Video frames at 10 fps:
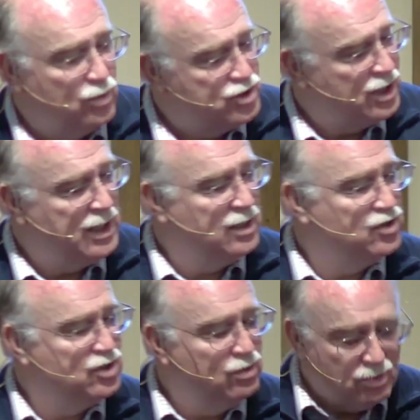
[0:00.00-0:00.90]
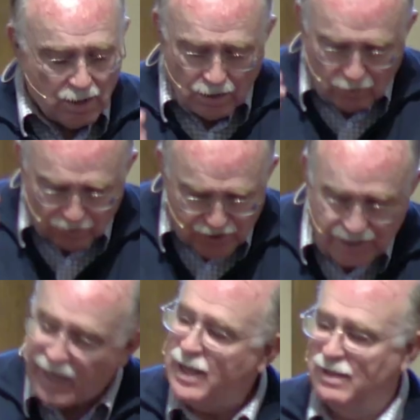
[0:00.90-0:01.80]
You're changed. You're
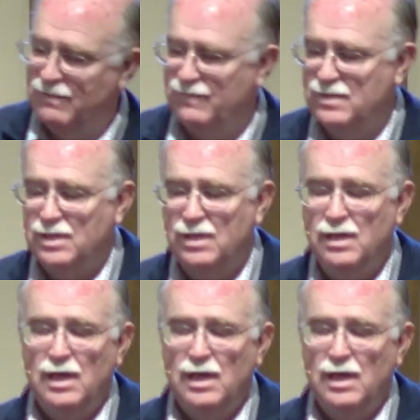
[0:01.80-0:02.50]
saved.